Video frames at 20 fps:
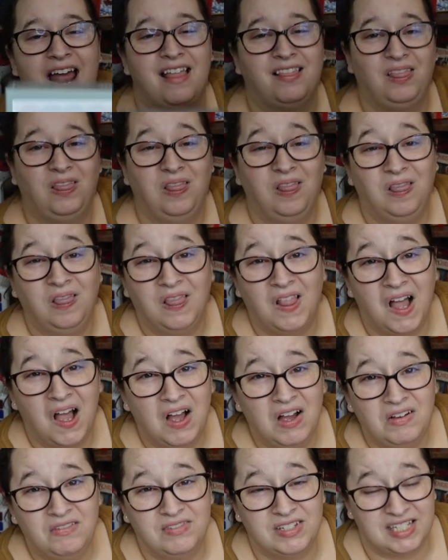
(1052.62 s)
I
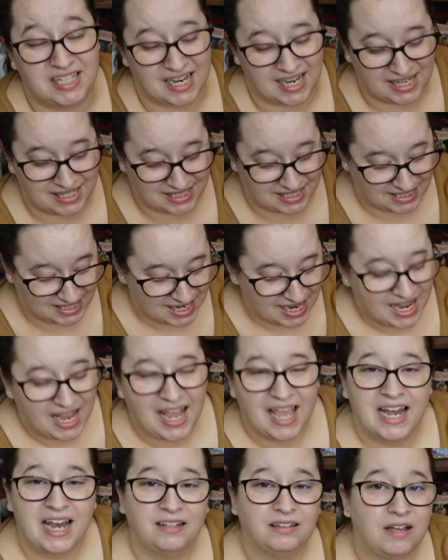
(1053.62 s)
loved it.
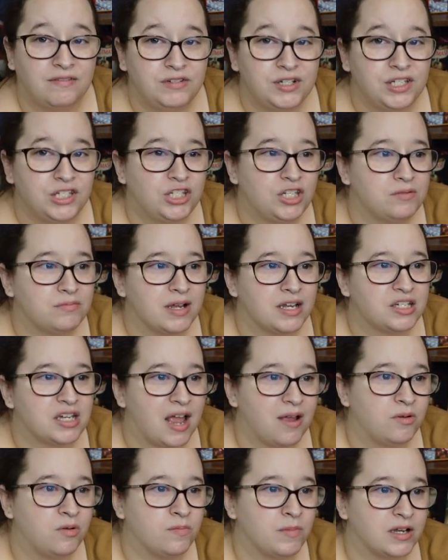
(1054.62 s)
And I loved it so much,
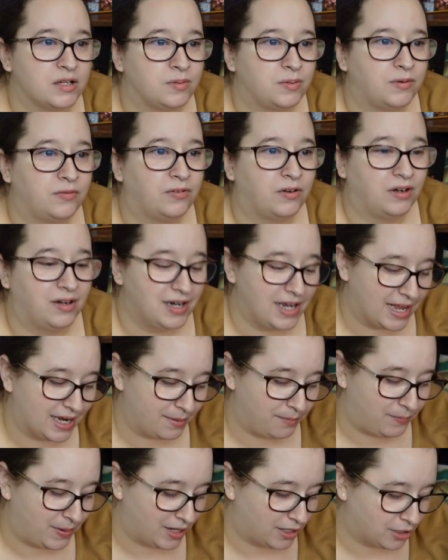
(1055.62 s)
I would much prefer it in
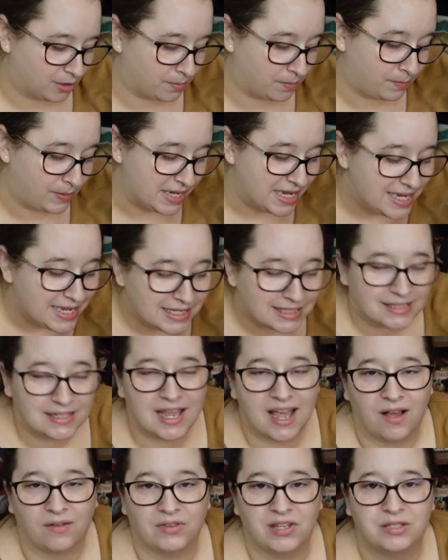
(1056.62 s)
a bigger piece
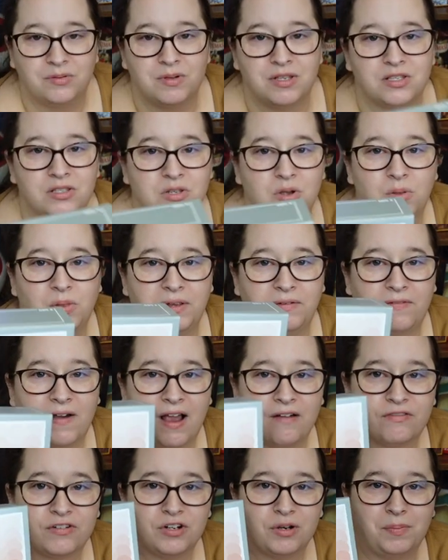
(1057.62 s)
count. This one's only
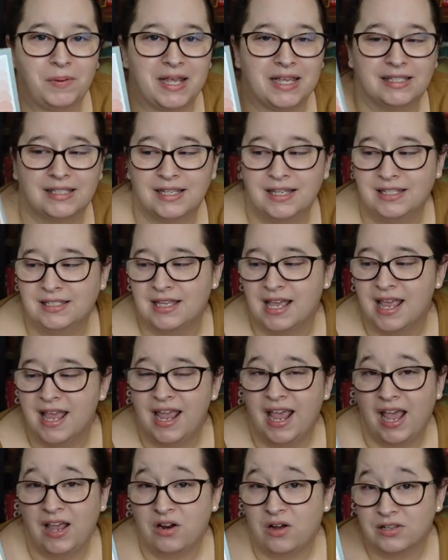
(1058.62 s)
500 pieces.
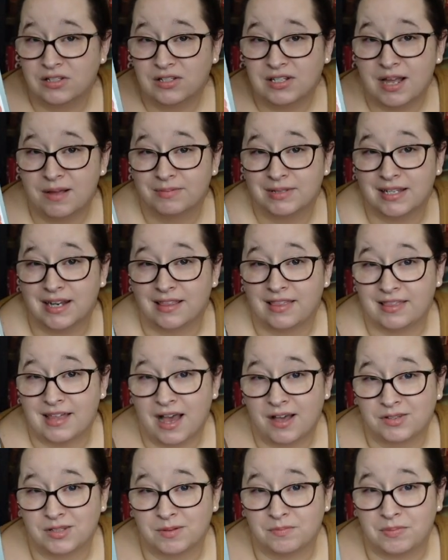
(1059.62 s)
It also comes in a
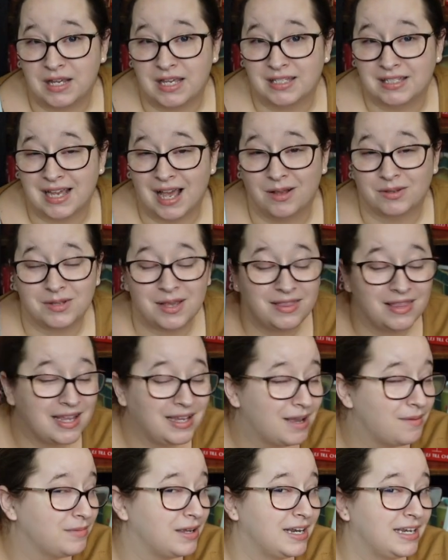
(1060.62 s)
1,000 piece count. So I
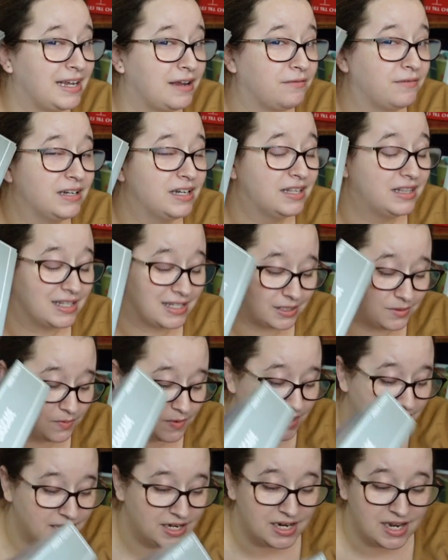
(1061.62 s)
think I'm going to get rid of this
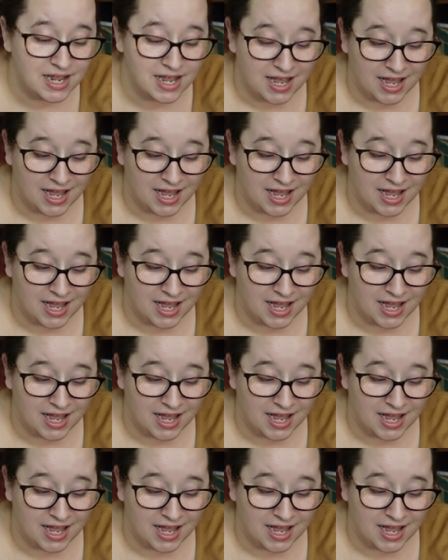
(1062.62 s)
one.